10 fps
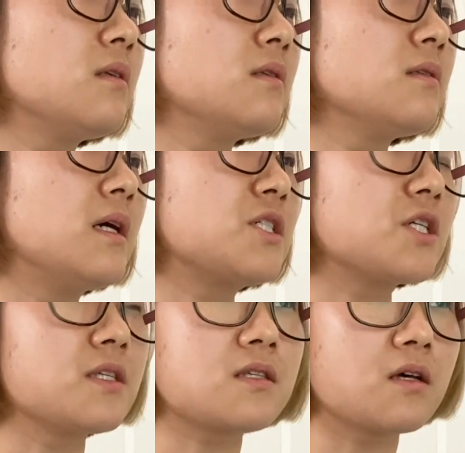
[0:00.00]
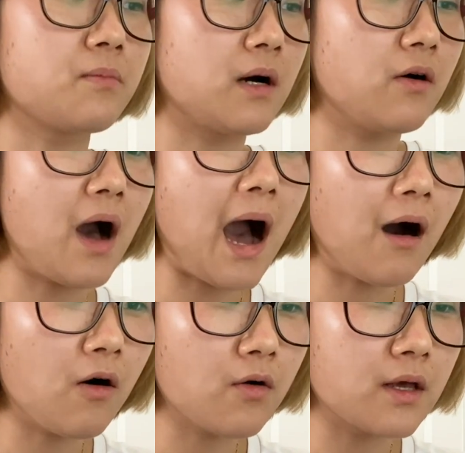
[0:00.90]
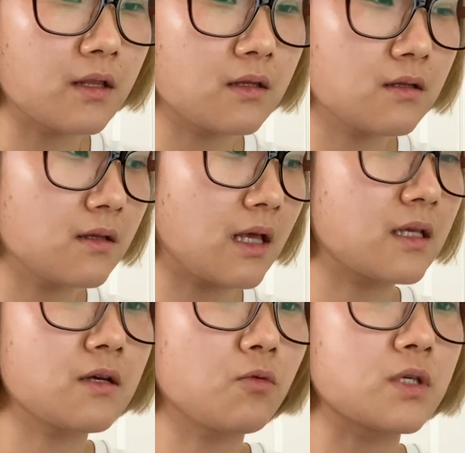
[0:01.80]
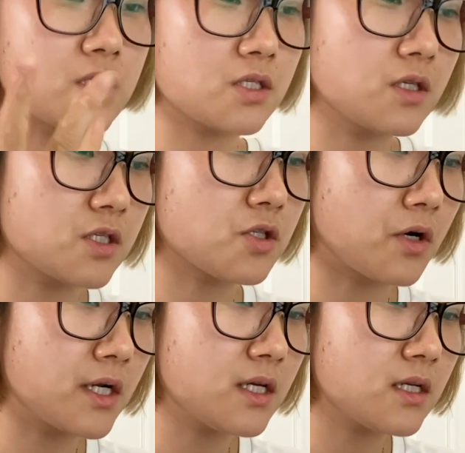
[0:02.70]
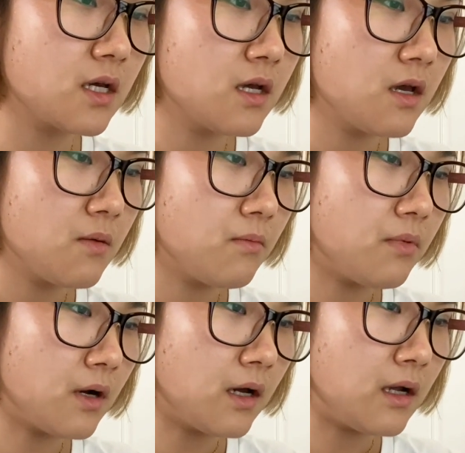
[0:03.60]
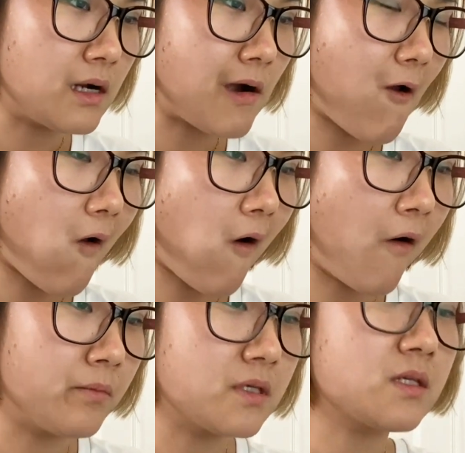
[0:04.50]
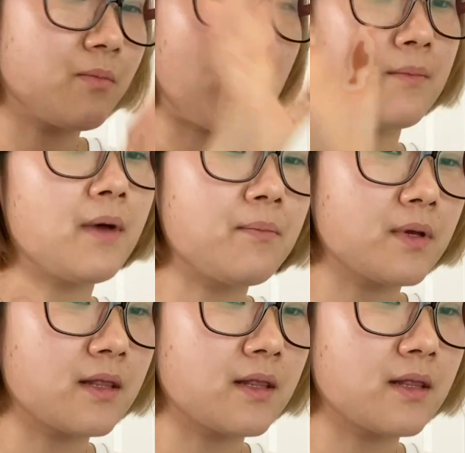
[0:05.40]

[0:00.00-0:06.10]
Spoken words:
legends about how it like was started, but this is a mind mapping